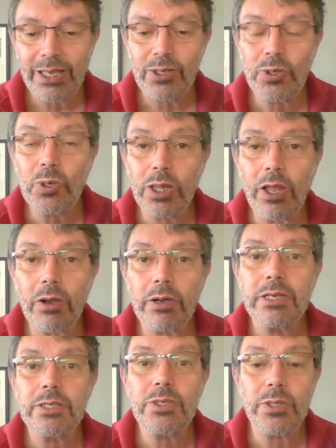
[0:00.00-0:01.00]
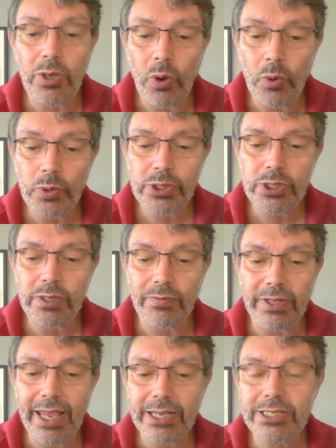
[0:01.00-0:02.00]
Good luck to the hosts of the
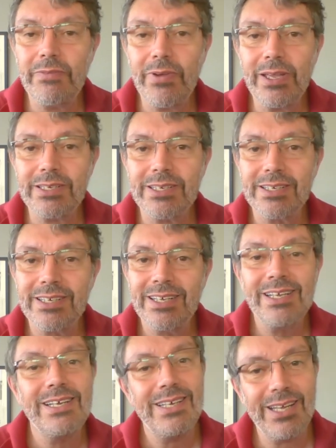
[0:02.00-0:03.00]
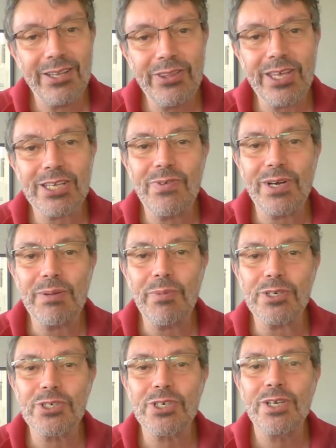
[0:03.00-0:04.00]
next event, and thanks very
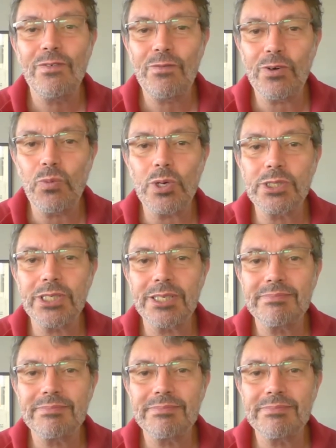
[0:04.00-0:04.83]
much for watching.